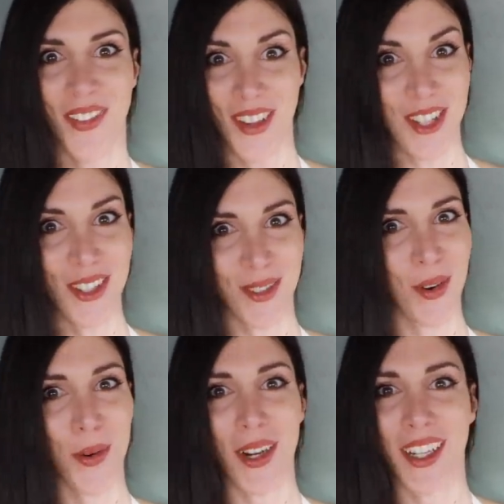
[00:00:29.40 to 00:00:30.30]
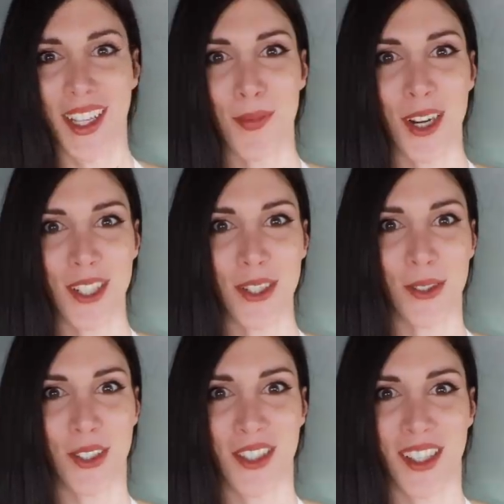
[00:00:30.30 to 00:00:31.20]
going to do some more work on the
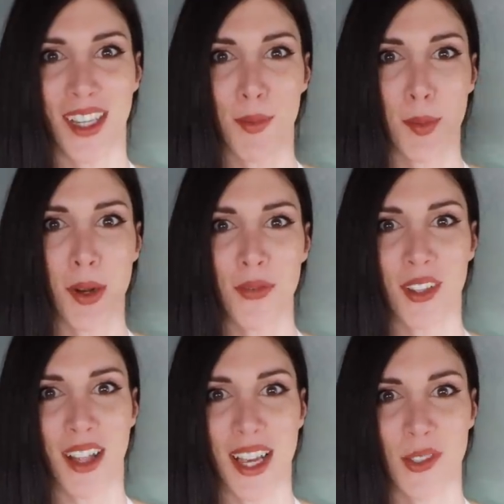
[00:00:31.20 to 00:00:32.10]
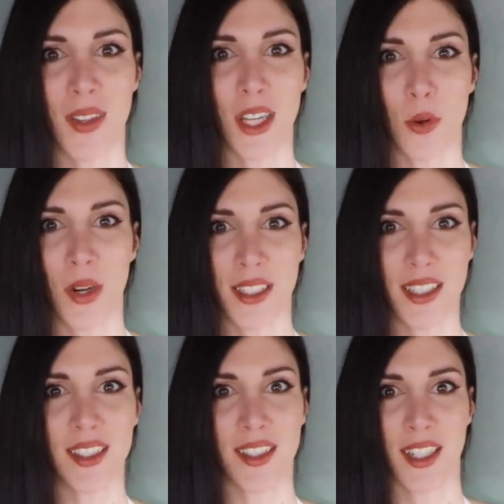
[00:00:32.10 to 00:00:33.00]
MR2. There's a link up above to the last video where I
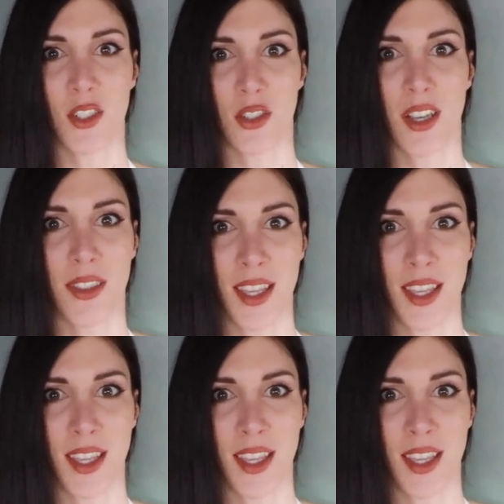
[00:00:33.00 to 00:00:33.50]
did such a